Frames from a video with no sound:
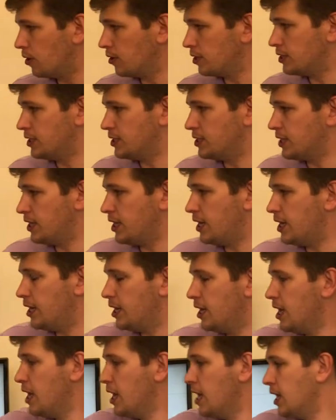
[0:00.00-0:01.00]
works is, again,
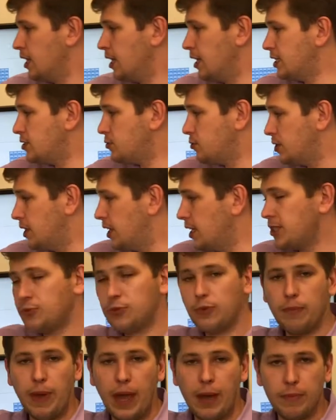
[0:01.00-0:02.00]
let's
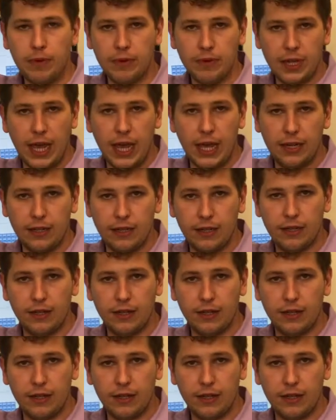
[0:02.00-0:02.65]
remember that